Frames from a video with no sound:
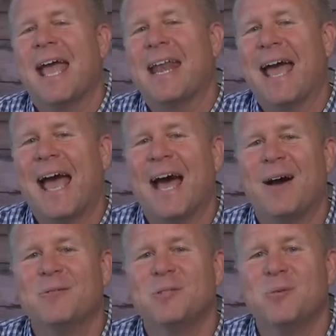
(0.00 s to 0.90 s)
and
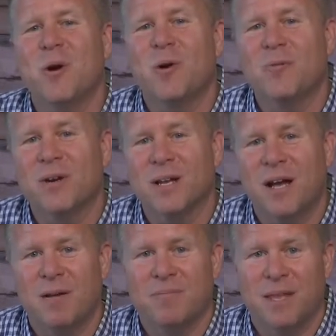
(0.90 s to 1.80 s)
How to
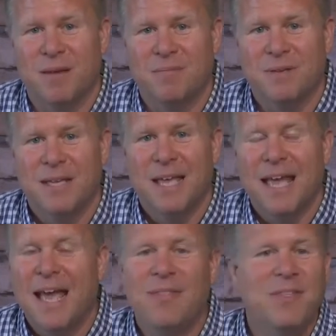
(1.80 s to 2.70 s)
Overcome Them.
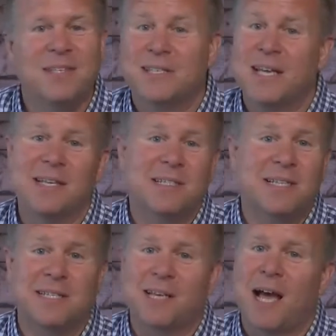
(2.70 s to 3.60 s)
And this is
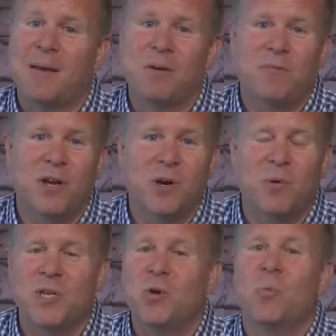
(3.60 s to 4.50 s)
the time of year
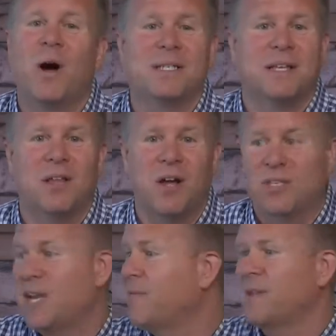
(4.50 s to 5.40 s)
when you want to
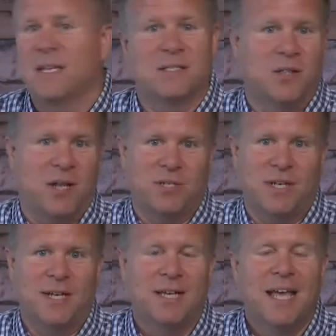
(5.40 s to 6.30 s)
launch. Everything is
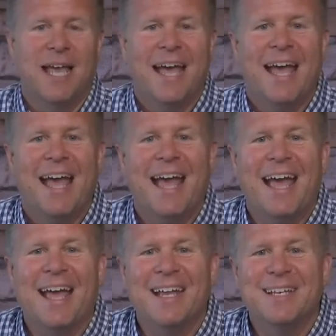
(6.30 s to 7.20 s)
launching.
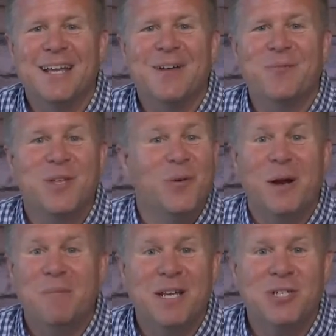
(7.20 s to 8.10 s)
And you
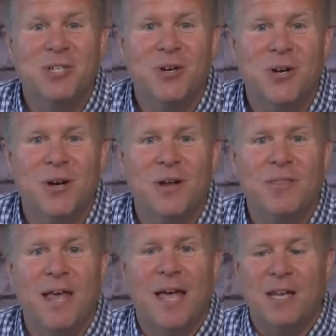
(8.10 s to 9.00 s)
want to make sure
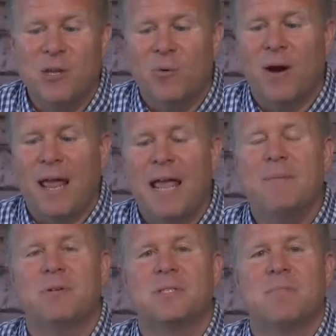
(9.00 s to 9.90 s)
that you are
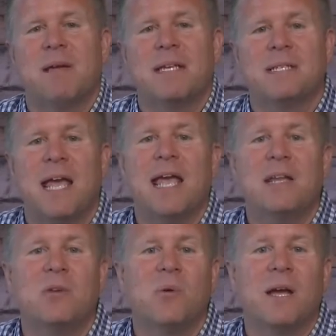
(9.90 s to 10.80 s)
able to
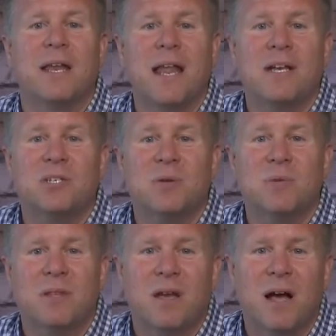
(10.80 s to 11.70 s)
maintain your connection
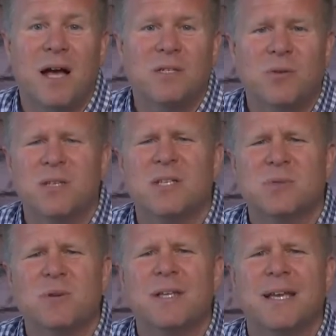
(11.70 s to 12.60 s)
with God during
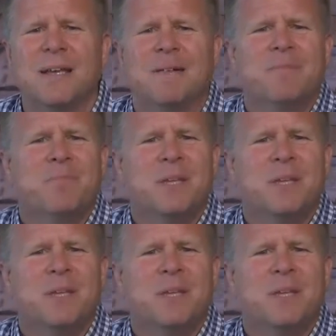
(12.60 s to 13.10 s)
this really